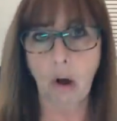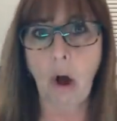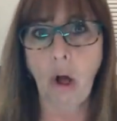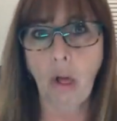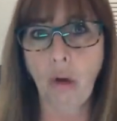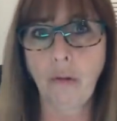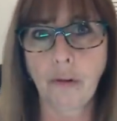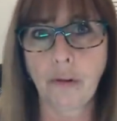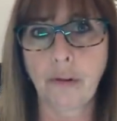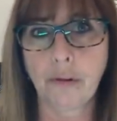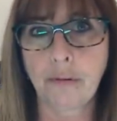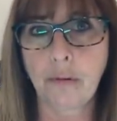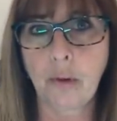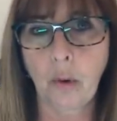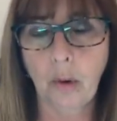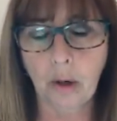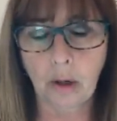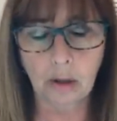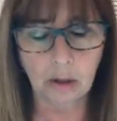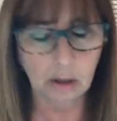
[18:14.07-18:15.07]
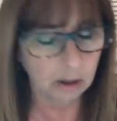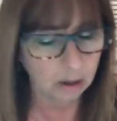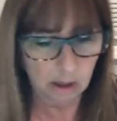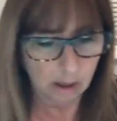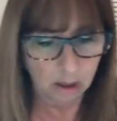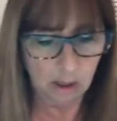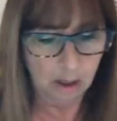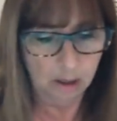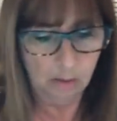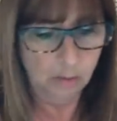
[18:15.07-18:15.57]
it all over the floor,
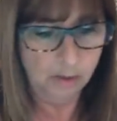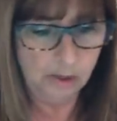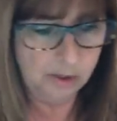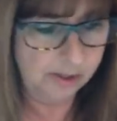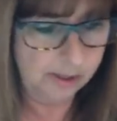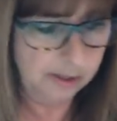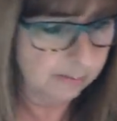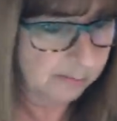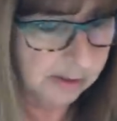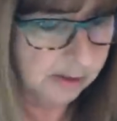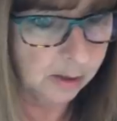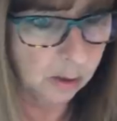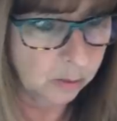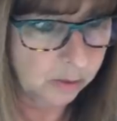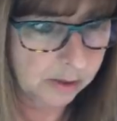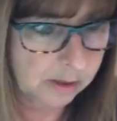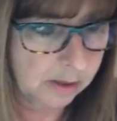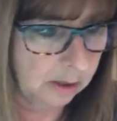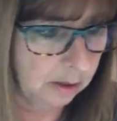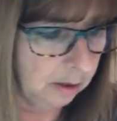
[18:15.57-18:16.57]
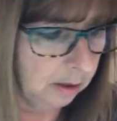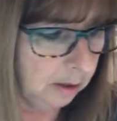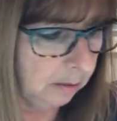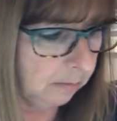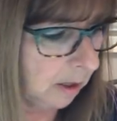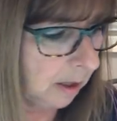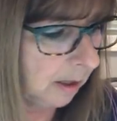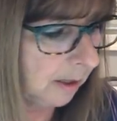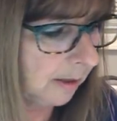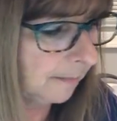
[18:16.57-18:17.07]
which seems so silly,
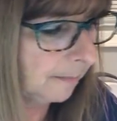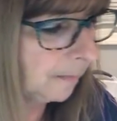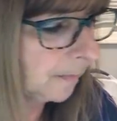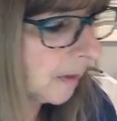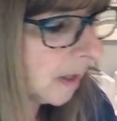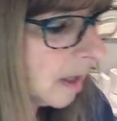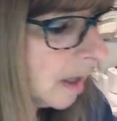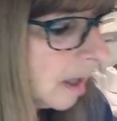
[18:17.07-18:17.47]
right?